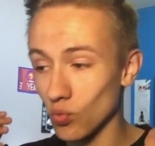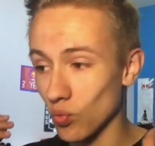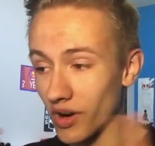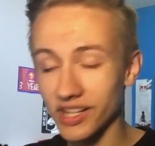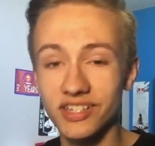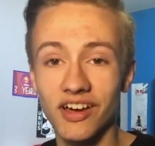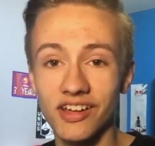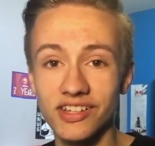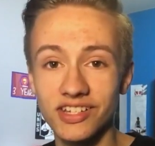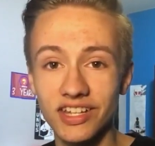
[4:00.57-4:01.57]
what it
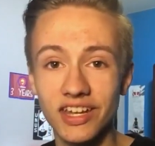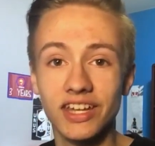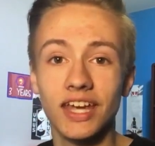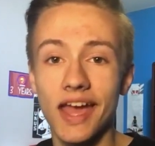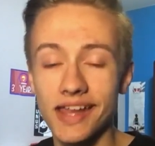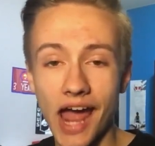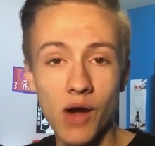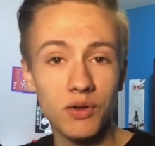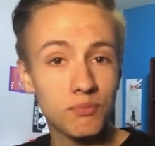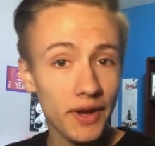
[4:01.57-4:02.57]
does, and how
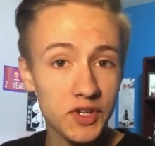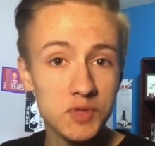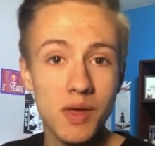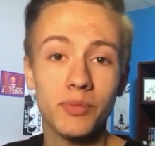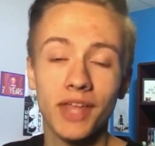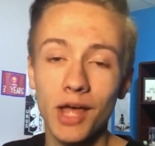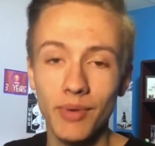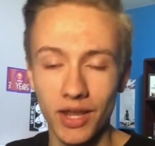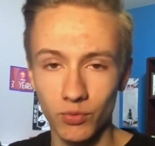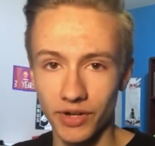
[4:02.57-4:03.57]
it might just be able to help
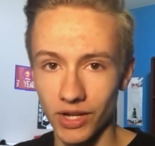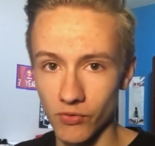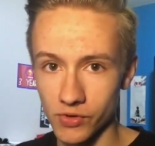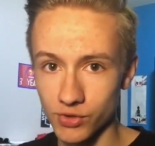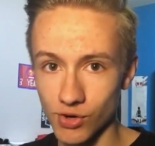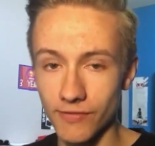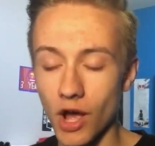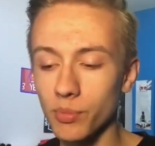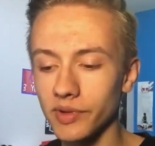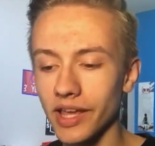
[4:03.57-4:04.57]
Edward get over his grief.
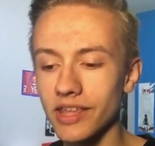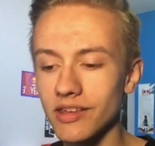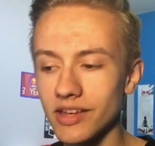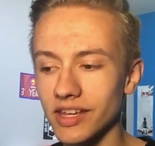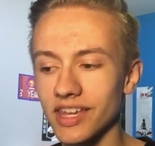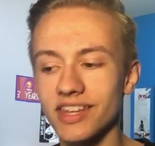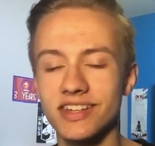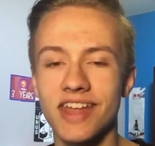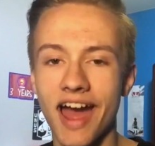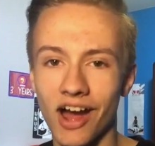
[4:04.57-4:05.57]
I'll play it
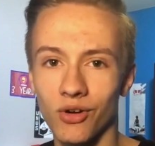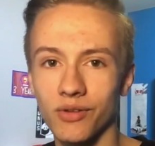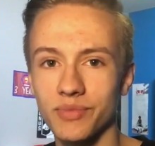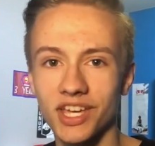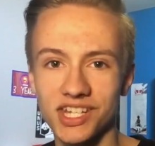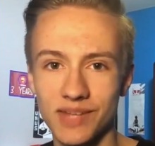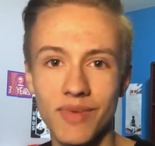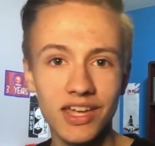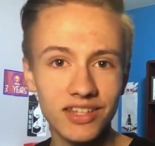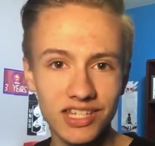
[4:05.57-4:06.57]
now, because I
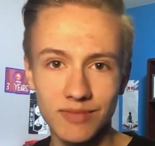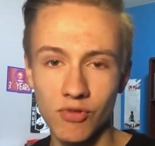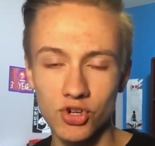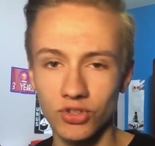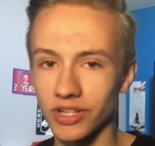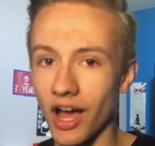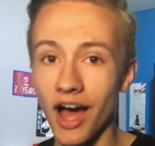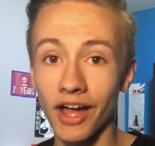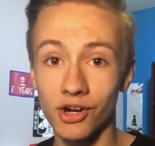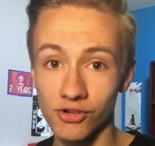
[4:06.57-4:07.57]
made this commercial
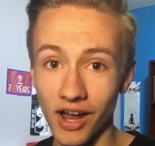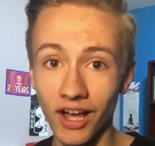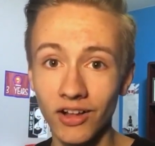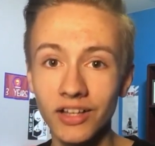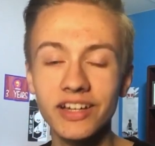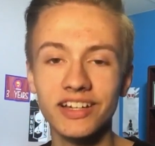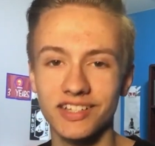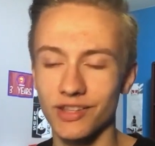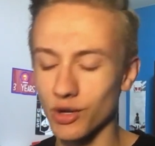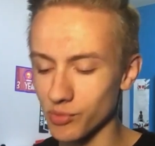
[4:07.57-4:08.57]
IRL,
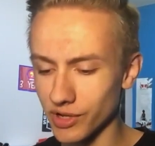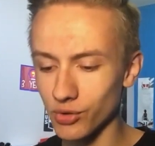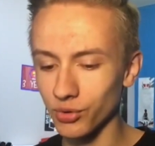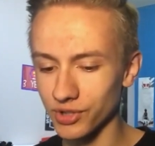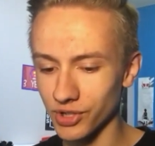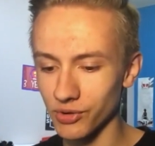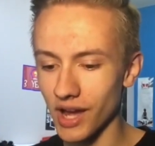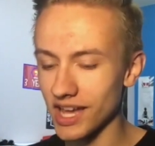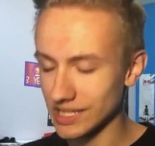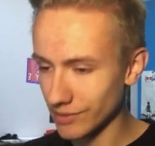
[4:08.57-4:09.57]
because I thought it would be cool to do,
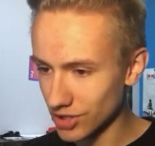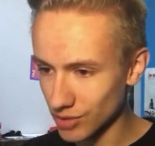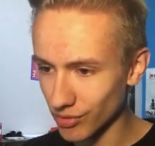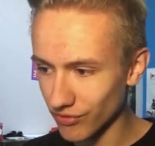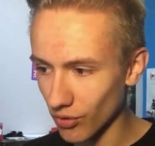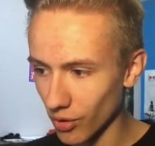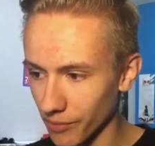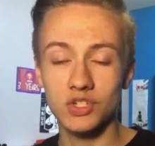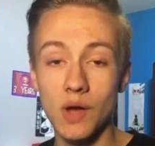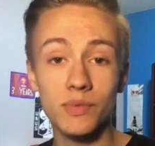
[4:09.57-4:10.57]
as I mentioned before.
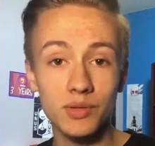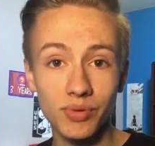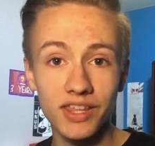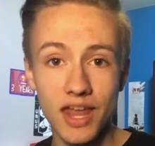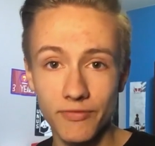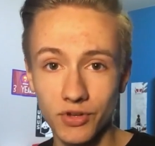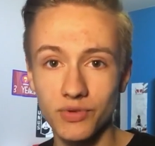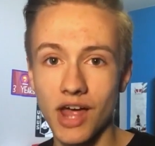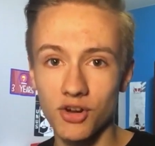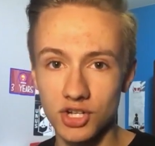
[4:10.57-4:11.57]
So I'm going to play that for you
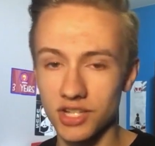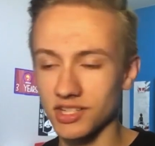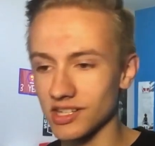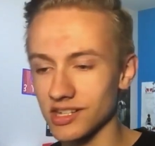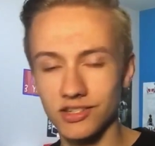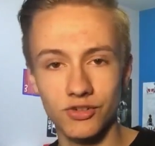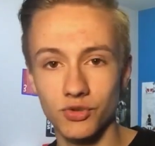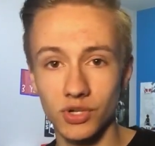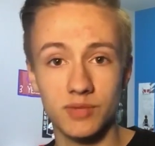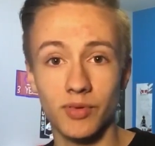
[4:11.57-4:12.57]
now, just because it's easier
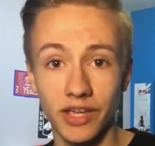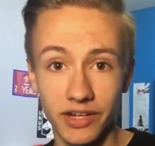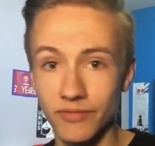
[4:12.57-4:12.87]
to explain.